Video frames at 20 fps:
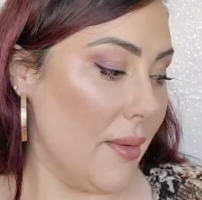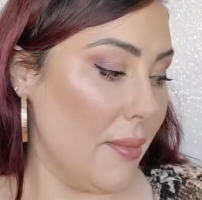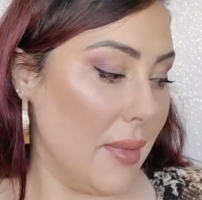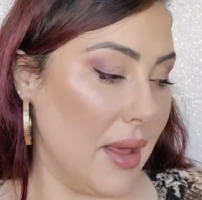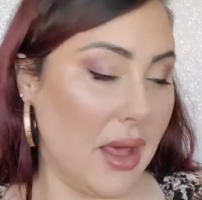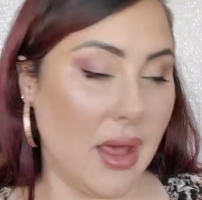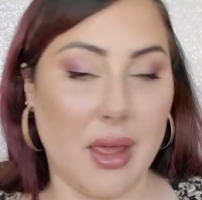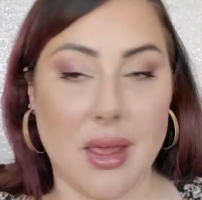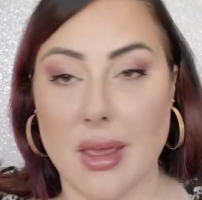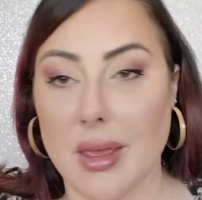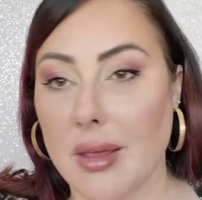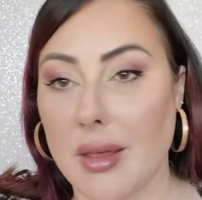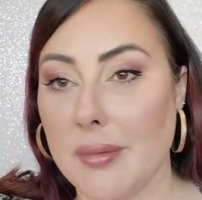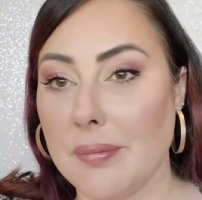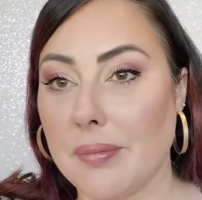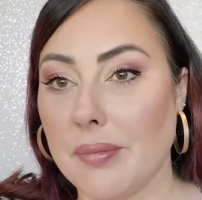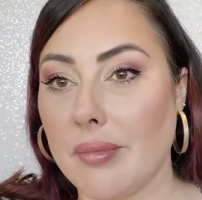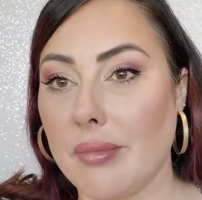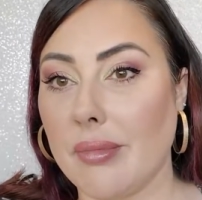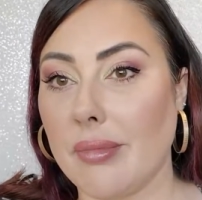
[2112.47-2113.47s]
a
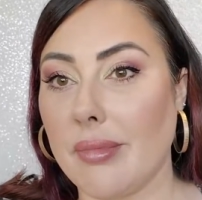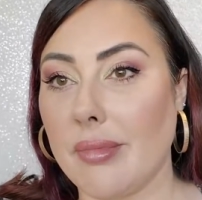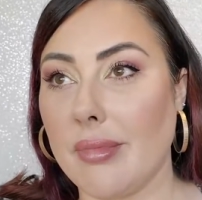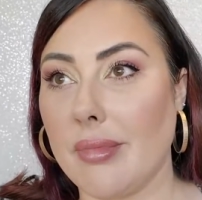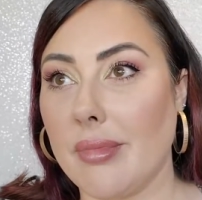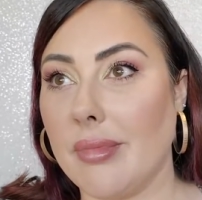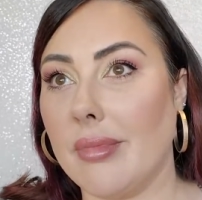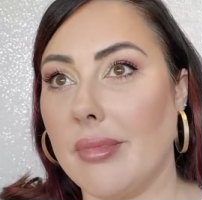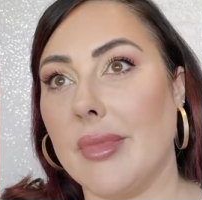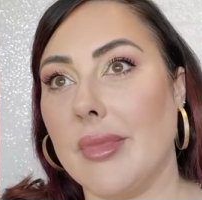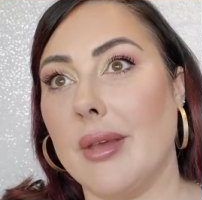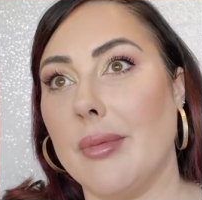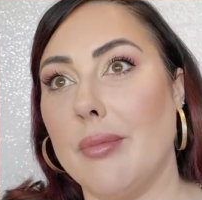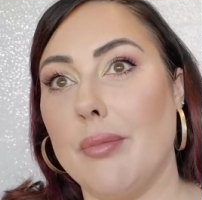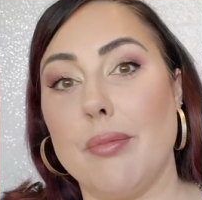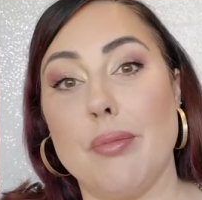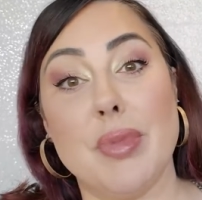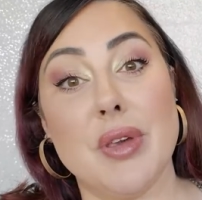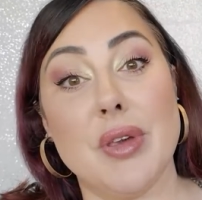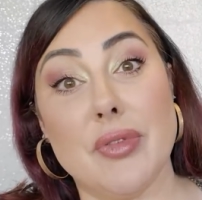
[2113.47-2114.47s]

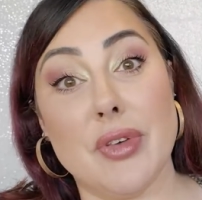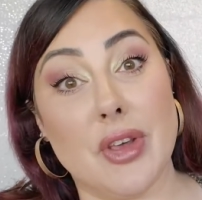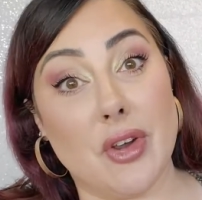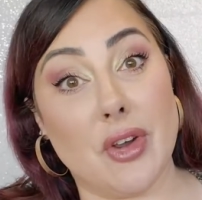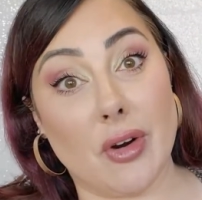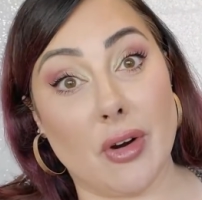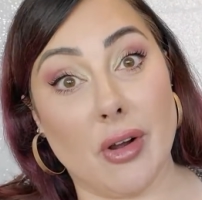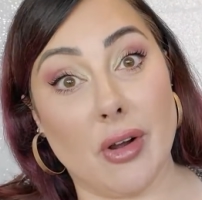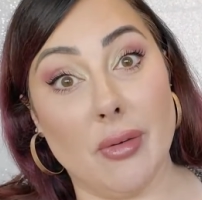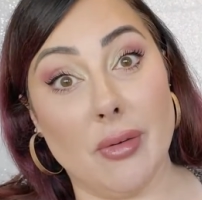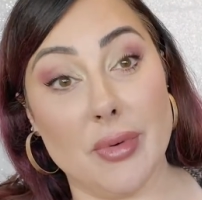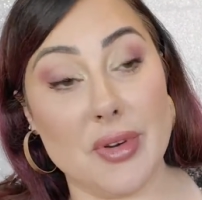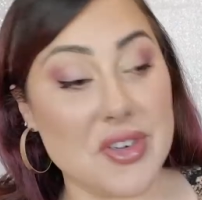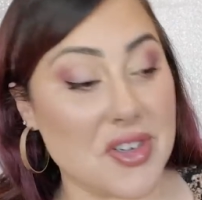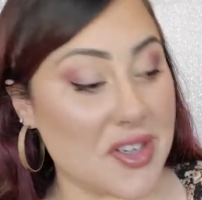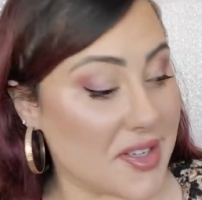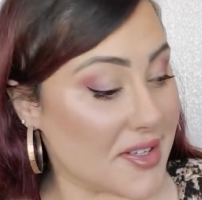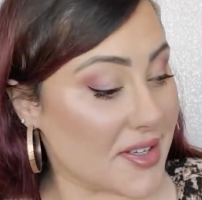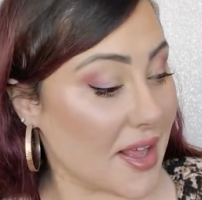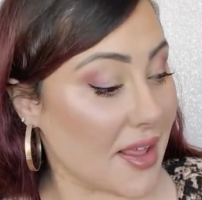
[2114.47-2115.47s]
beefy girl. We'll
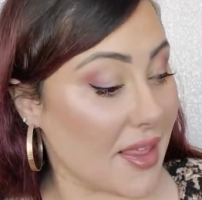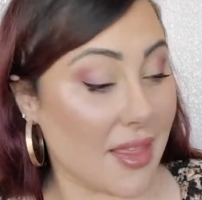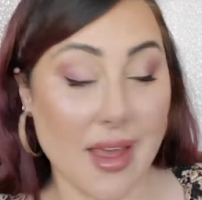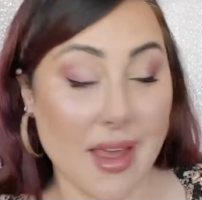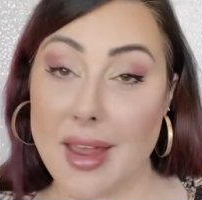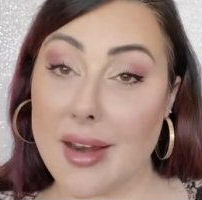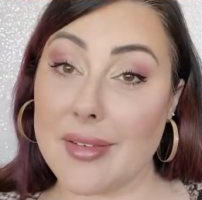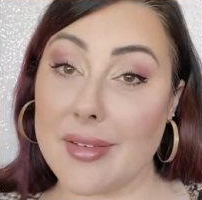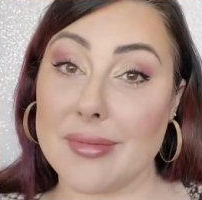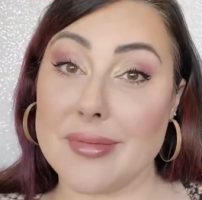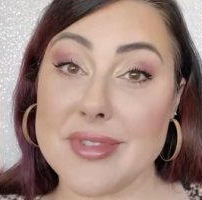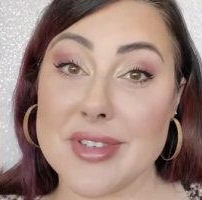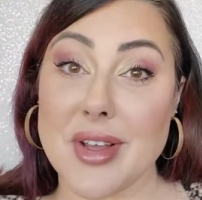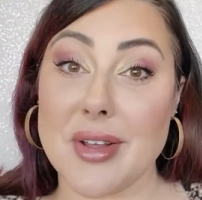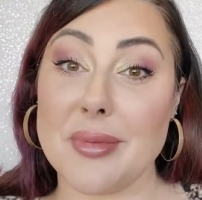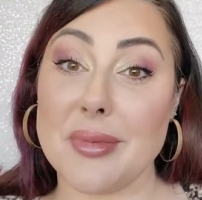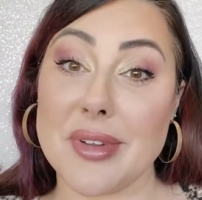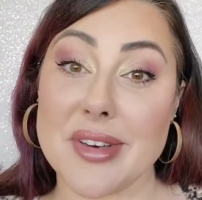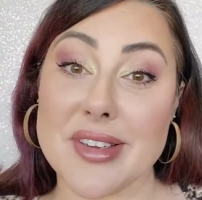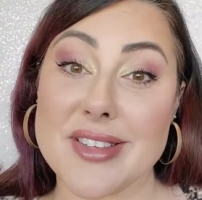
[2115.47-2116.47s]
just say that. That's all
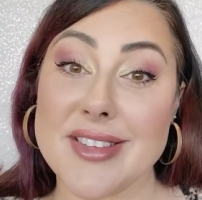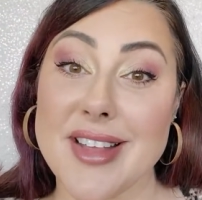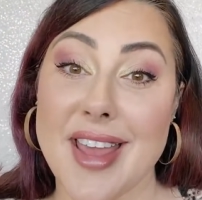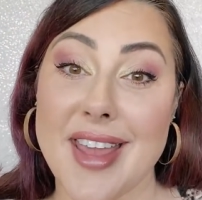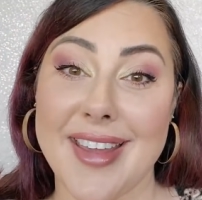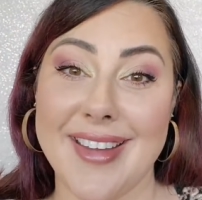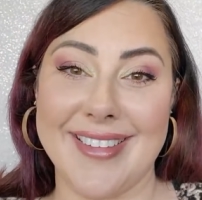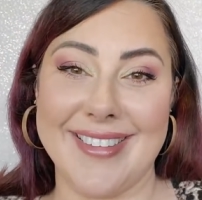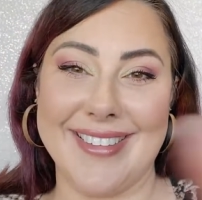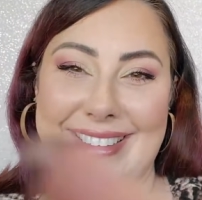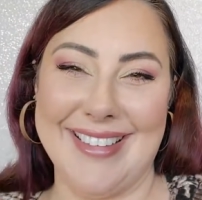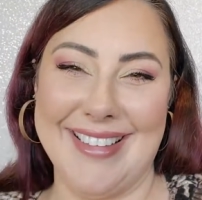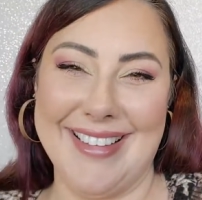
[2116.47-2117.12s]
I'm gonna say.